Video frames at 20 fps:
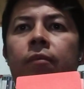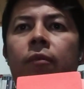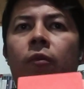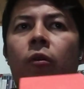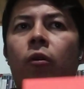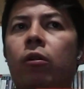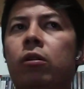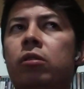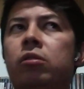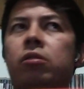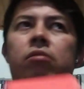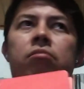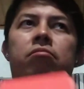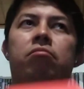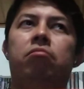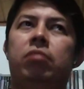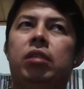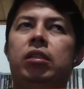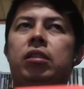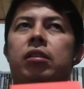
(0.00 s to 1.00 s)
Also,
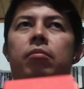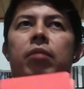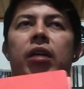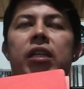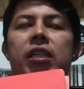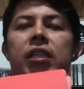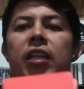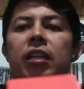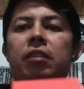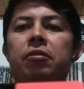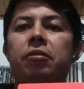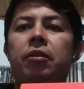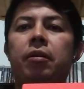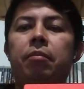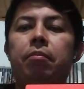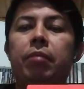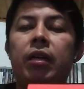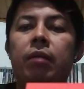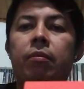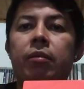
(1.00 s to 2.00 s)
let's imagine that you're a
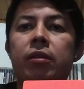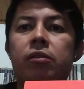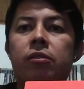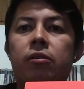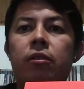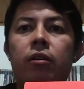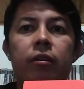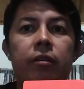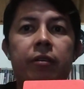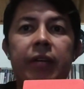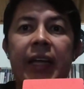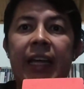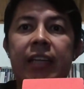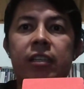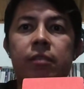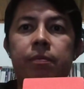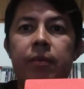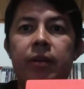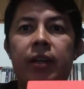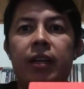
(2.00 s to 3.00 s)
baby stroller
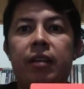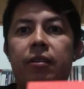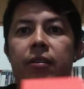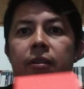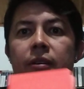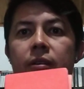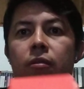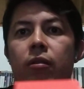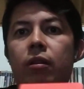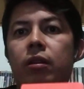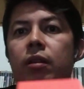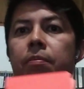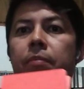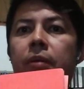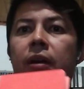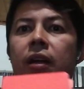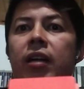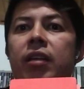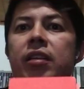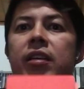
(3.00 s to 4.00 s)
expert and you know all the
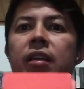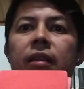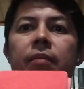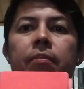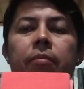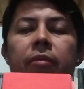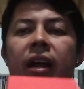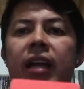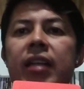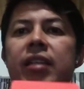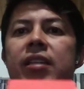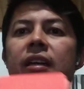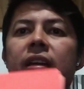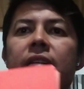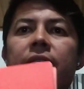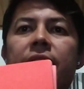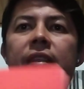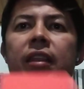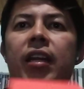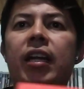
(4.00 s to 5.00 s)
parts and the brands and
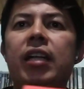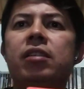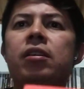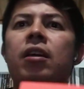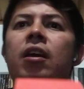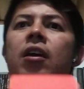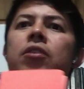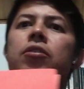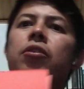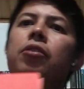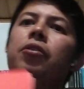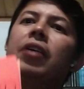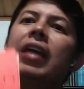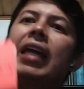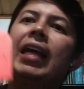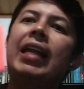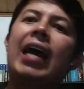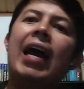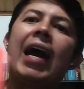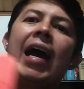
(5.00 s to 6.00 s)
everything else, so you
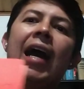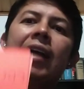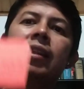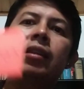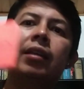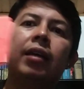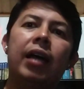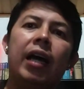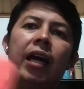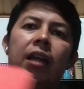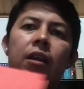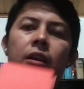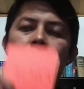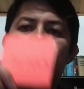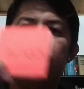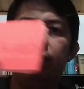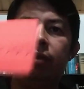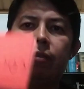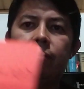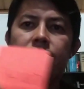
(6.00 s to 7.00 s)
can add a lot
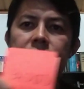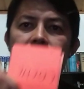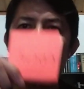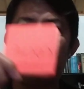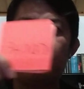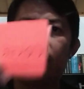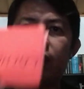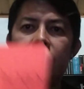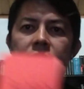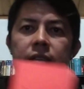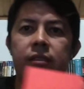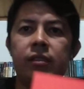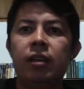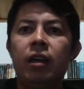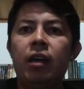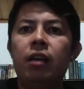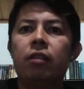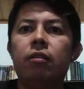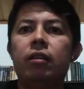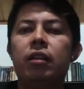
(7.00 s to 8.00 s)
of different things
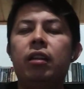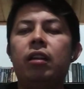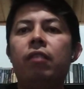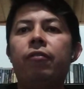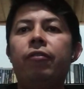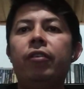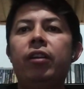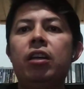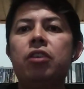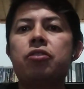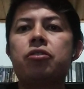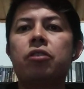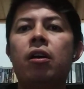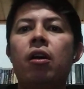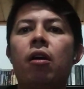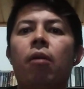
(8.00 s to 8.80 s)
to the definition,